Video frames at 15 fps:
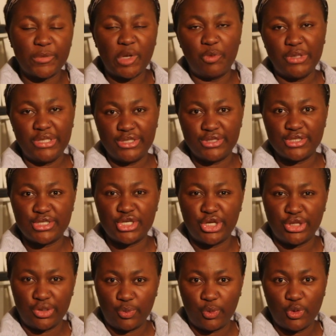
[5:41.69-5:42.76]
we need to turn
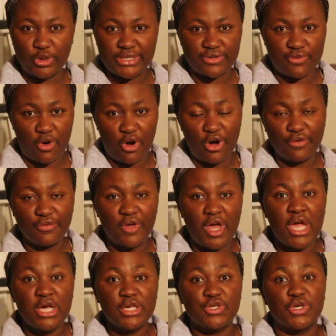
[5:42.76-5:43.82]
the water off,
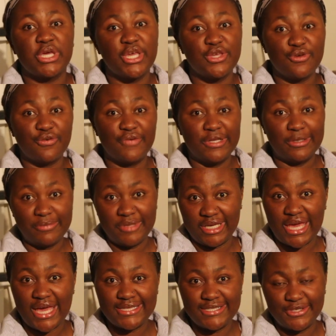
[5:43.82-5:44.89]
so can you fill up the
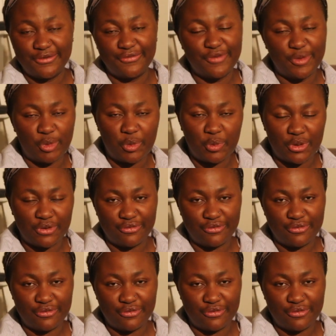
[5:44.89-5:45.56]
kettle for when